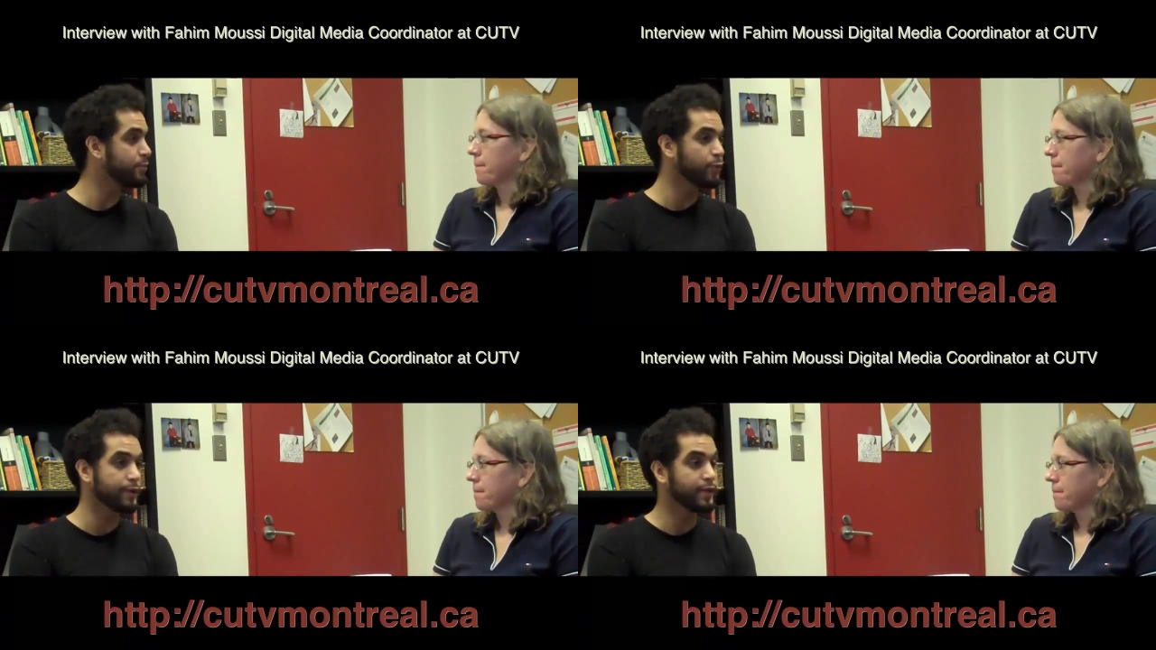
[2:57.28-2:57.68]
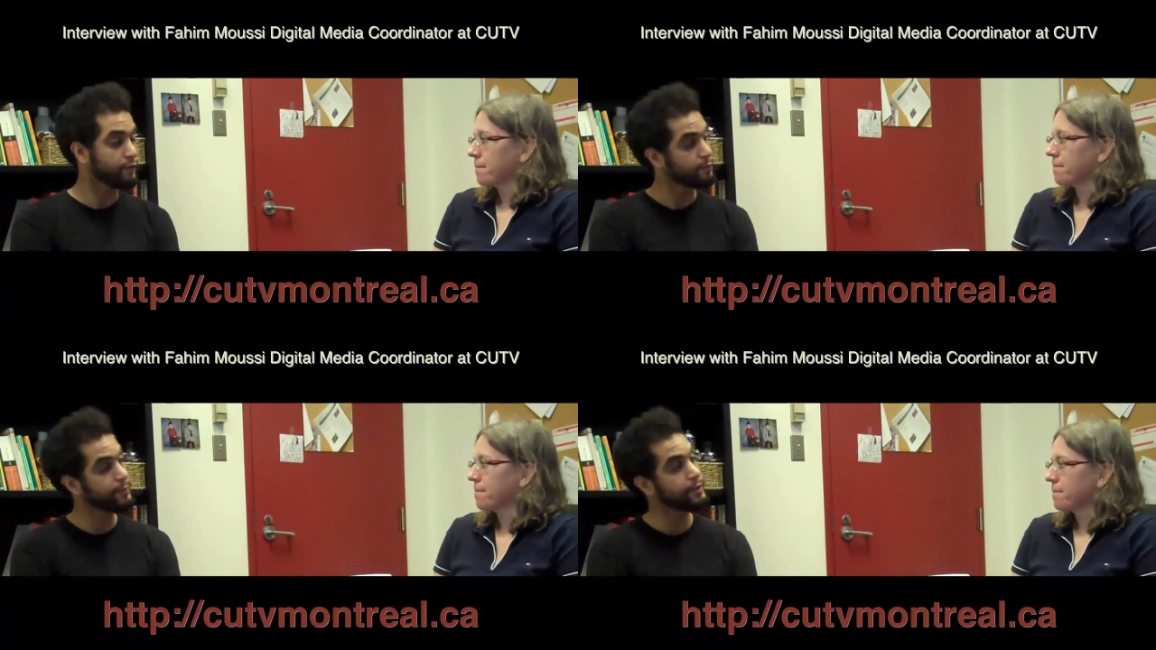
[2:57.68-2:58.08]
Speaker 1: people who had
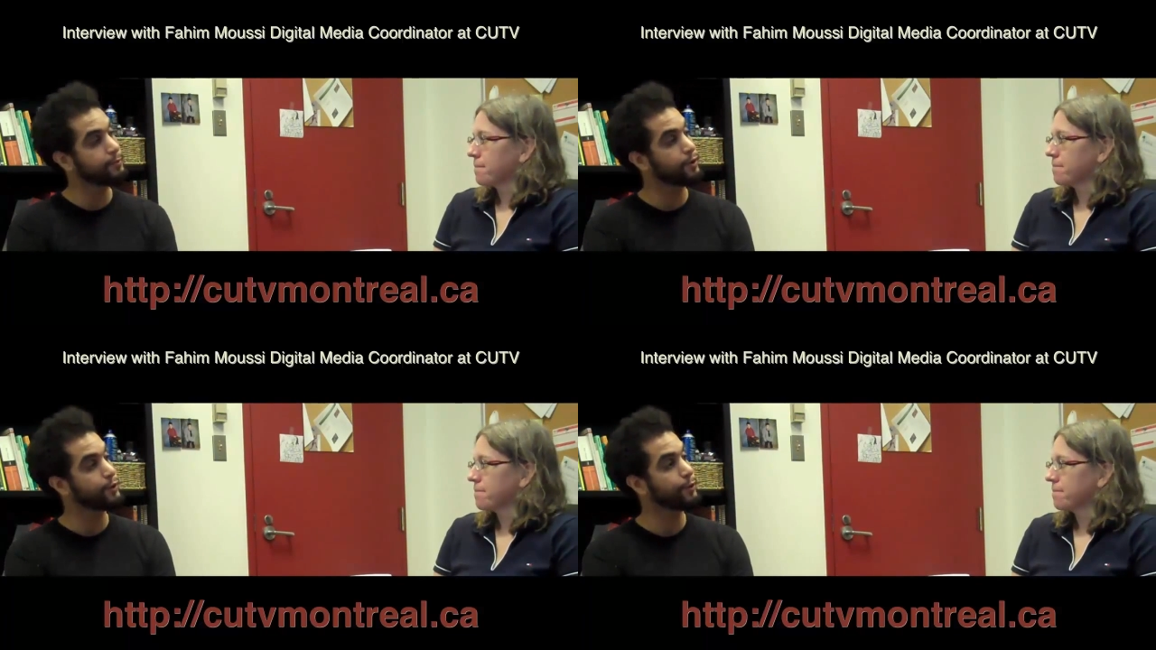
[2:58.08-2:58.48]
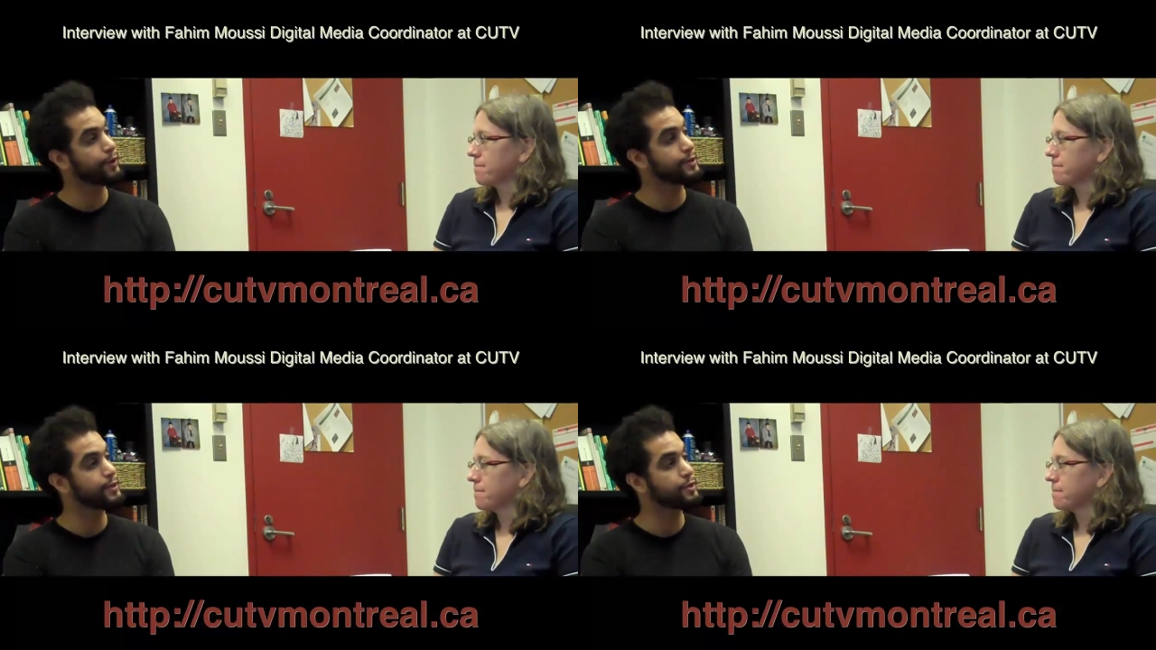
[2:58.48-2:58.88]
never been part of the
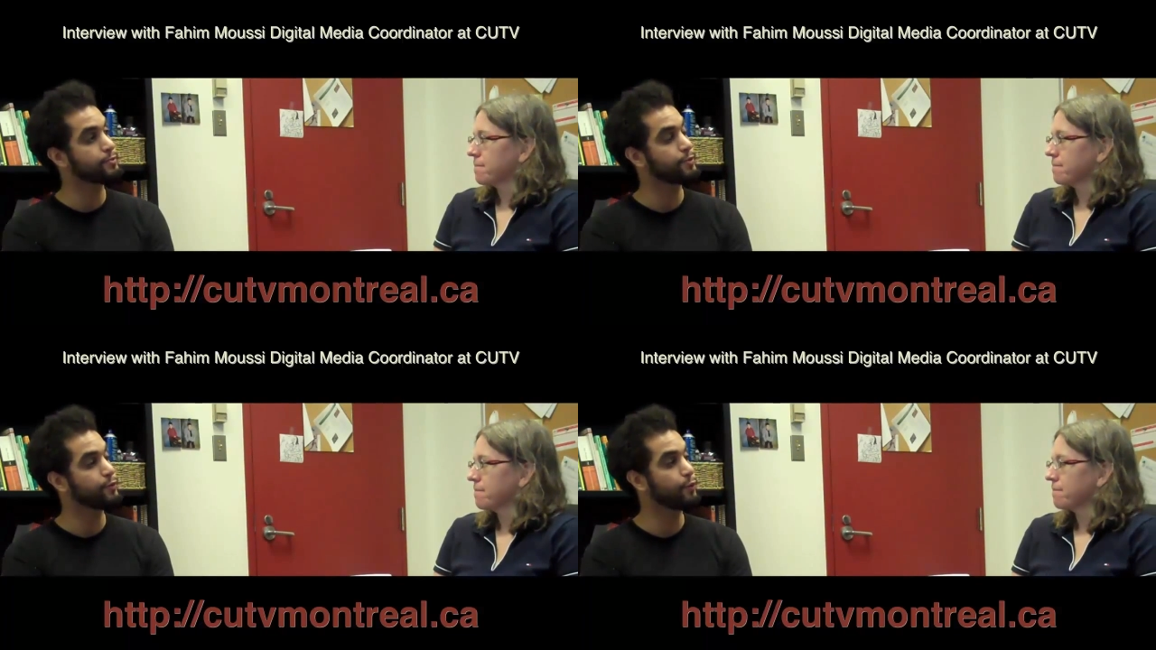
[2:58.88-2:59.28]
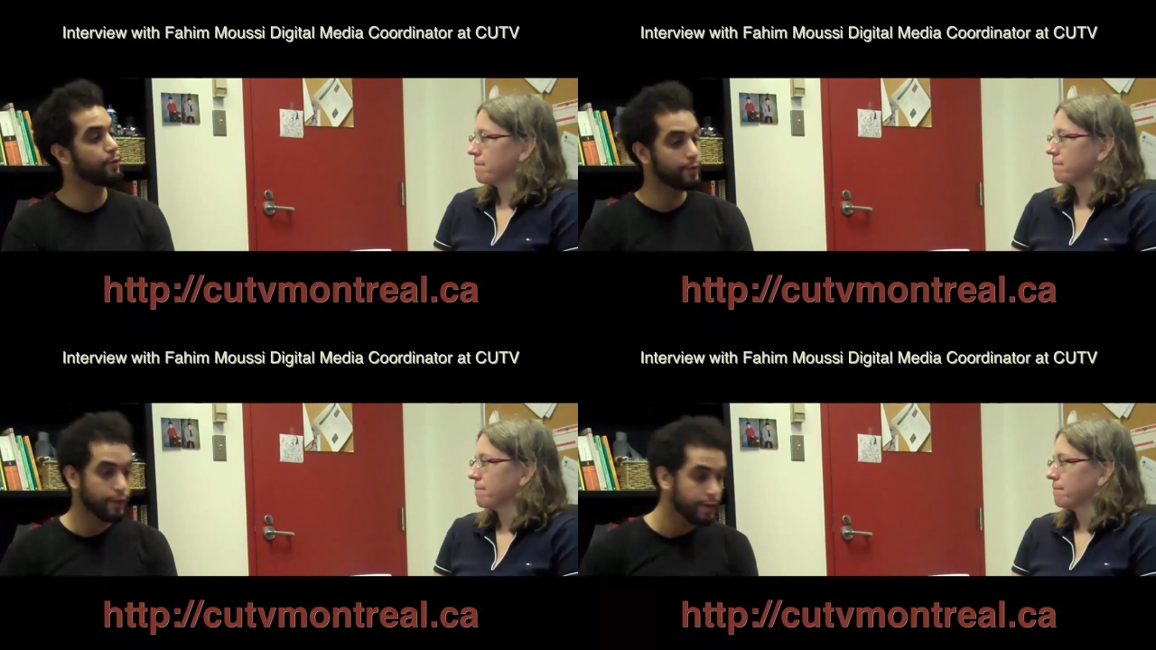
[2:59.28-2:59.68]
organization
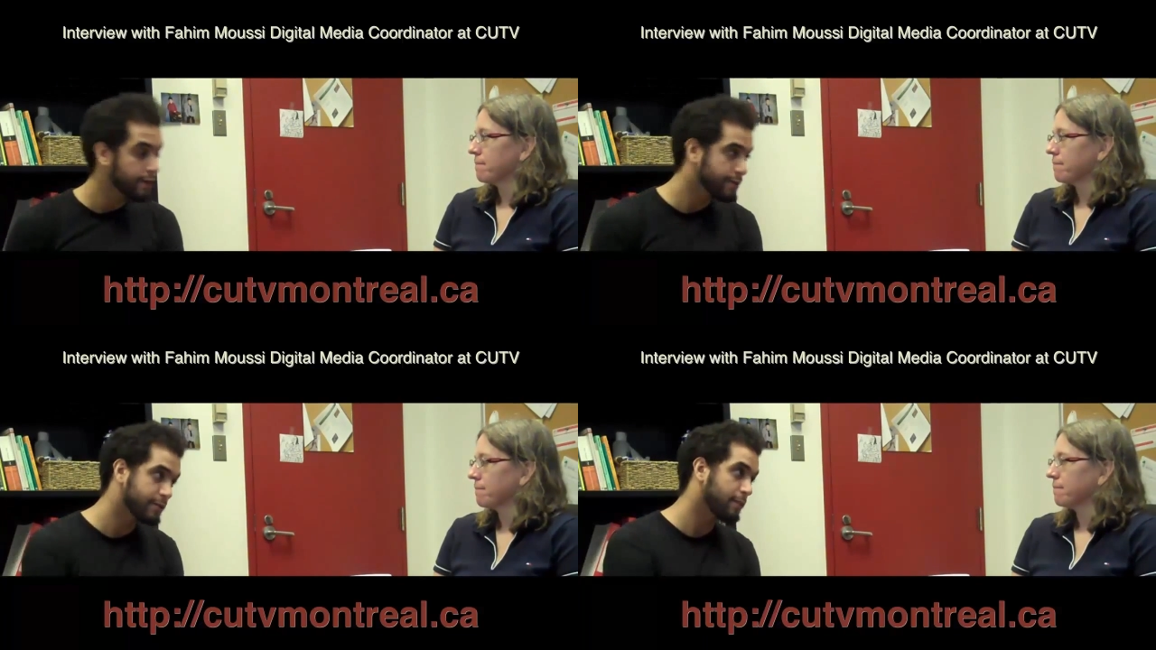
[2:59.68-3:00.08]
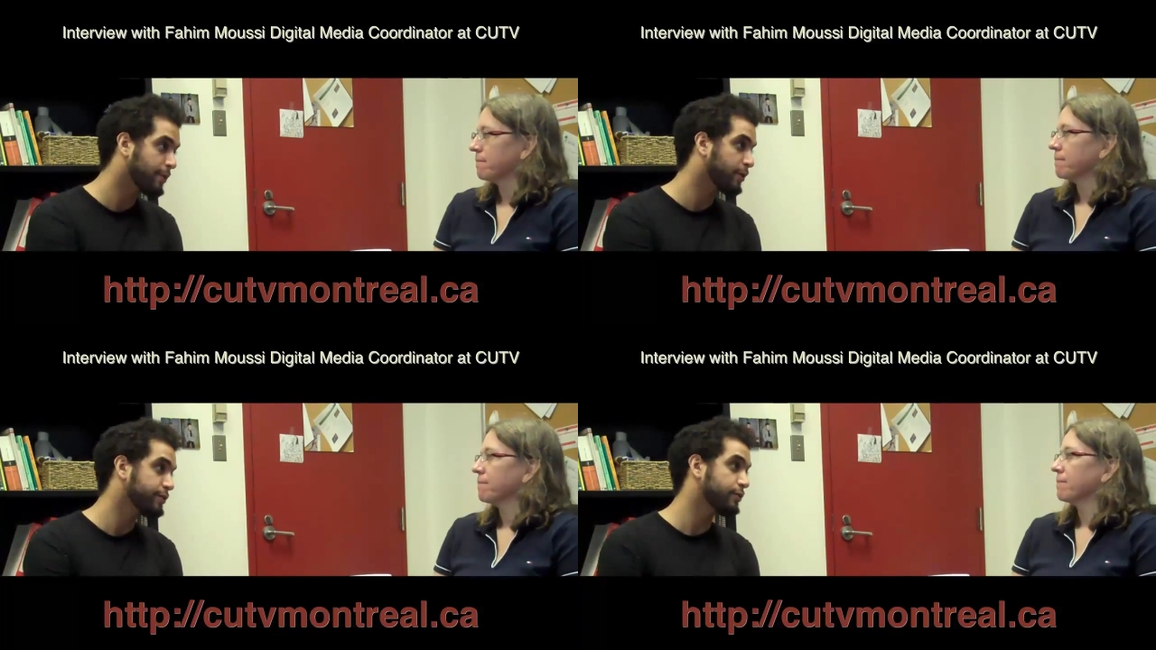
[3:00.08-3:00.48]
before step
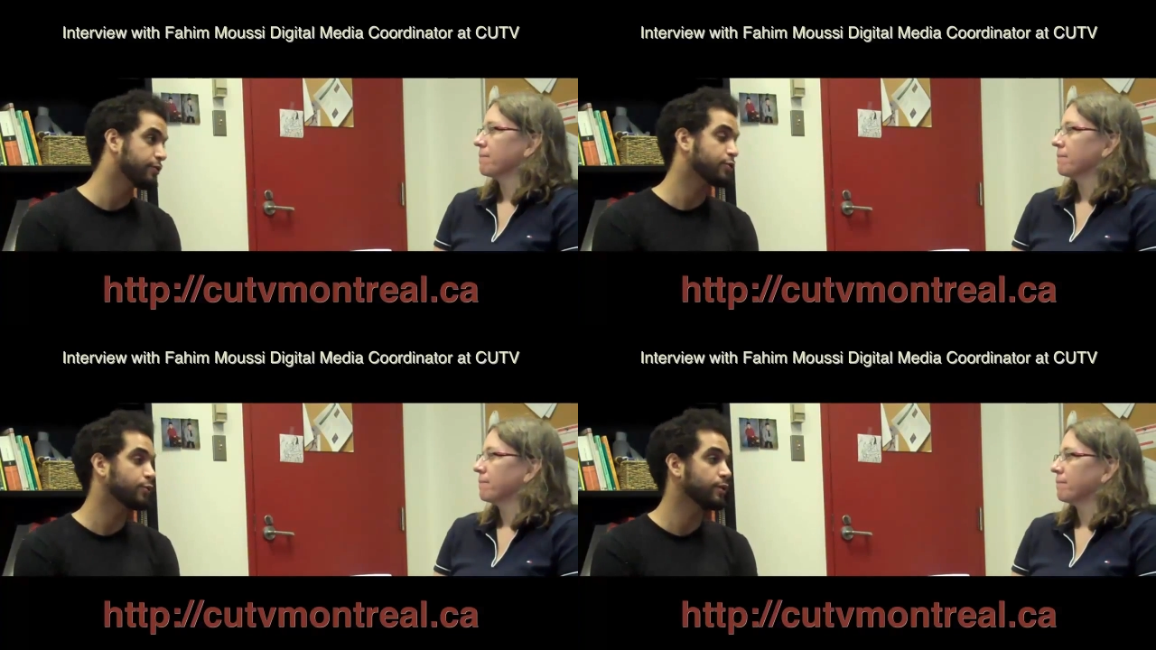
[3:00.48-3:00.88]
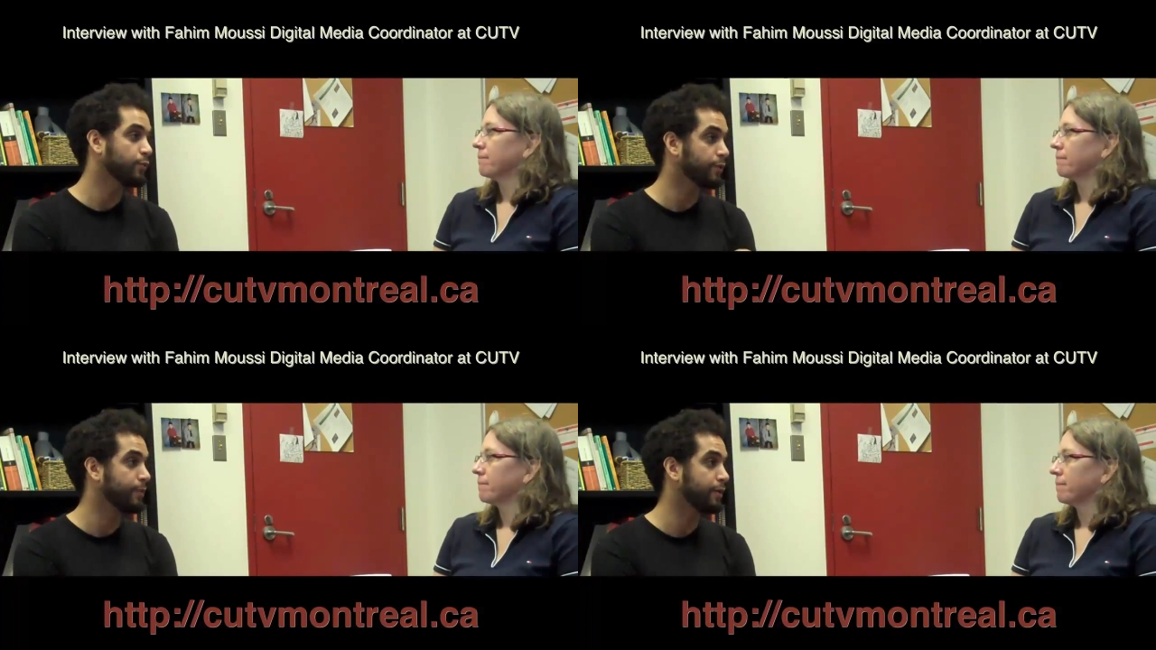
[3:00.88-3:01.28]
out onto the street with a